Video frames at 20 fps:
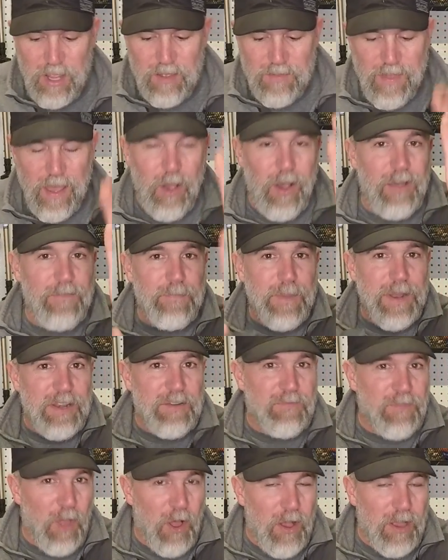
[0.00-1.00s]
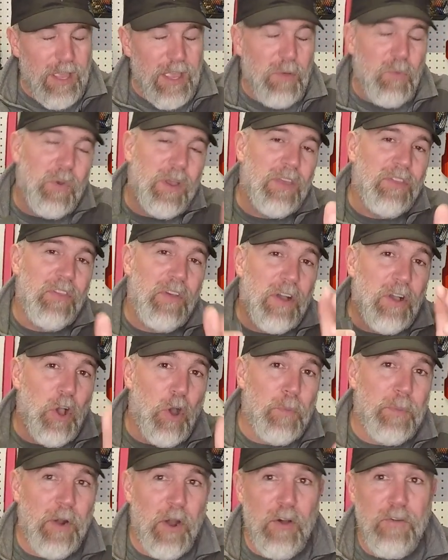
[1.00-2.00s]
Now I've been vlogging with a
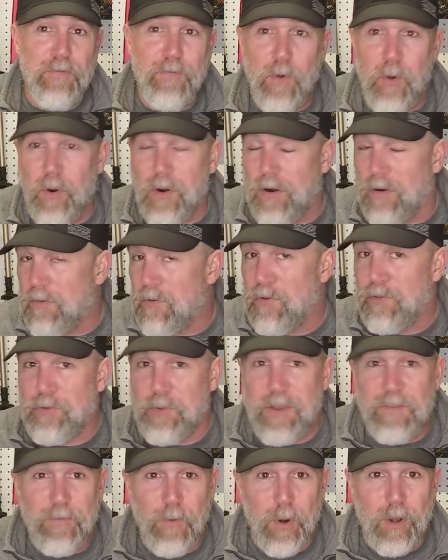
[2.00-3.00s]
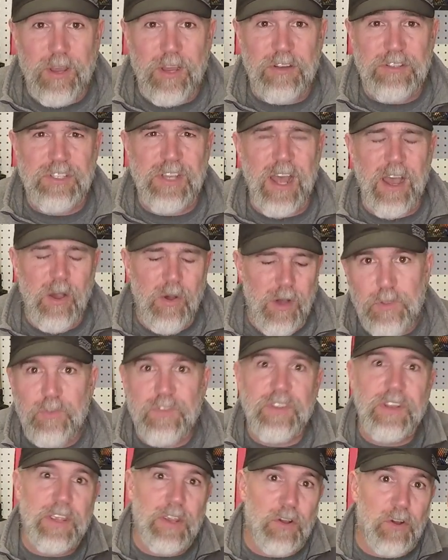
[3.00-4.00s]
GoPro for 3-4 years now,
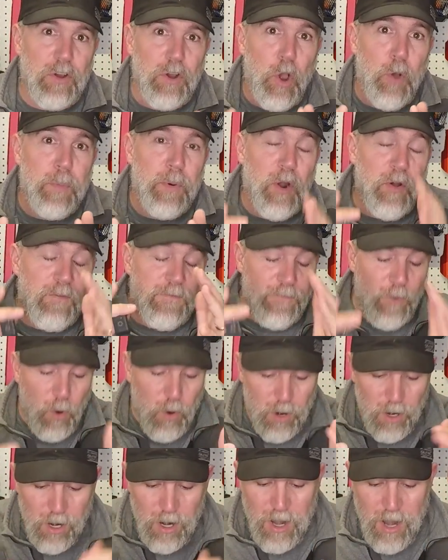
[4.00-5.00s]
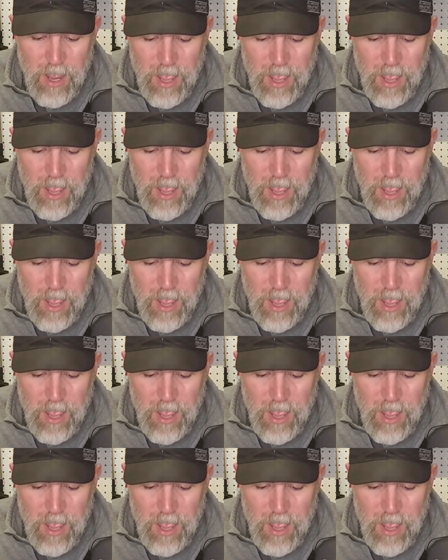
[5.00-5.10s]
using the Hero GoPro 4,